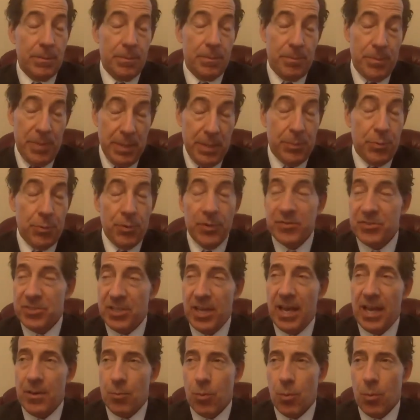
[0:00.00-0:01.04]
people have
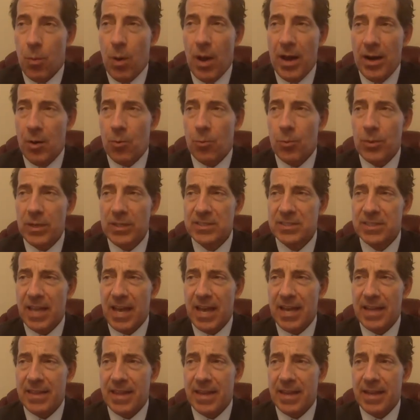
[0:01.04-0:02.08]
said, well, why don't we
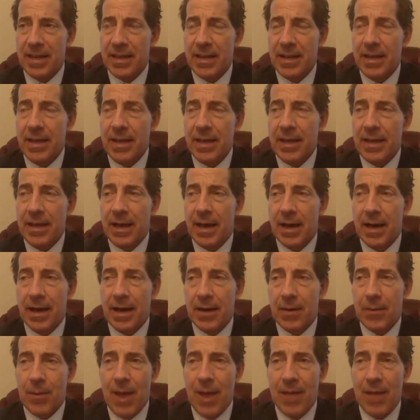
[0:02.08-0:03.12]
say that
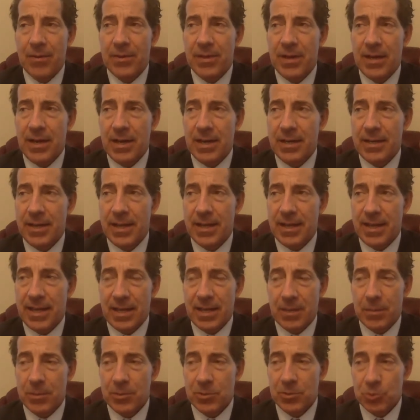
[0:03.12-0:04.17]
rather than it taking
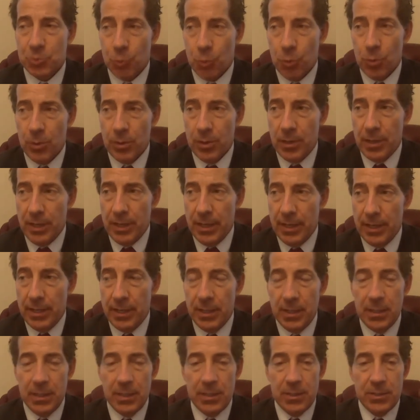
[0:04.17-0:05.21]
a majority
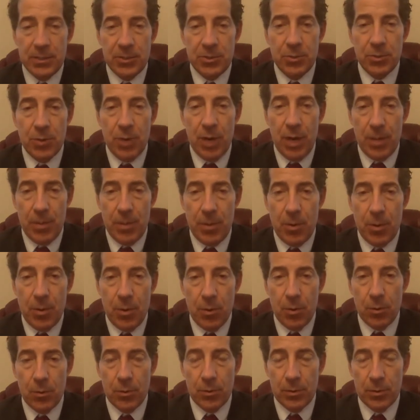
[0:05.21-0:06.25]
to
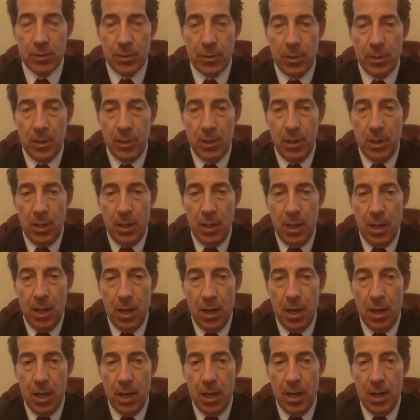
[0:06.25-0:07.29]
uphold
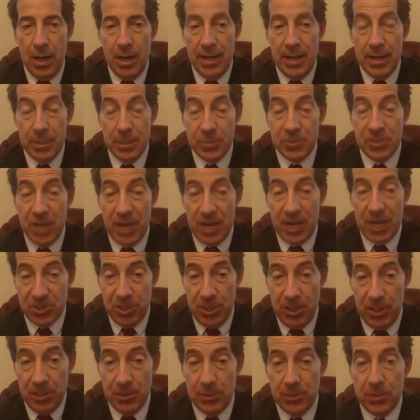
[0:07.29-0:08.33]
an
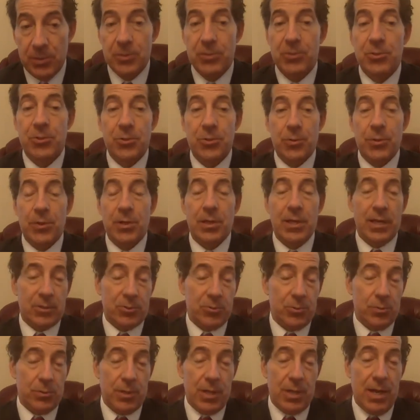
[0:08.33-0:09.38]
objection to an
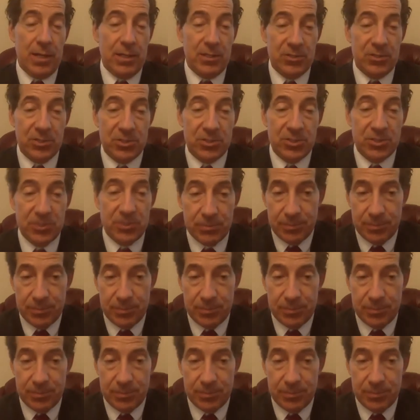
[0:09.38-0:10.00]
electoral college